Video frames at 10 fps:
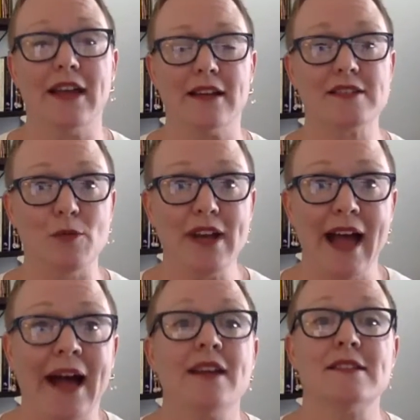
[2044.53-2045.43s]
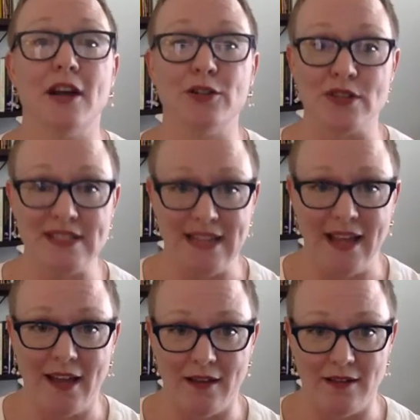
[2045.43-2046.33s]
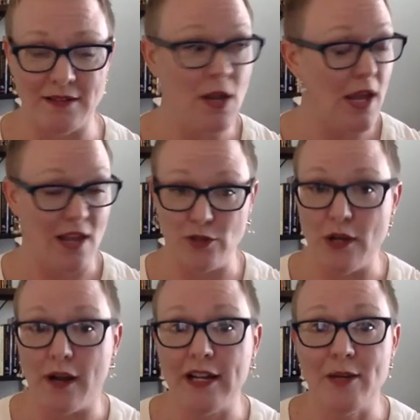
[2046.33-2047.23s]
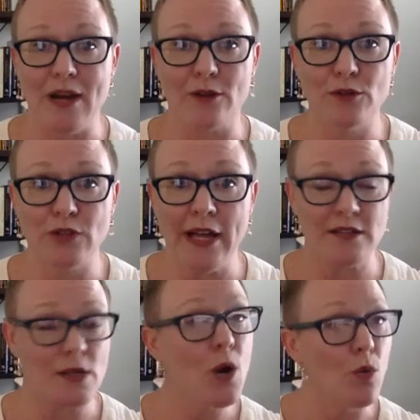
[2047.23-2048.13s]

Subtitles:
Someone has to understand, if you're talking about roof lines,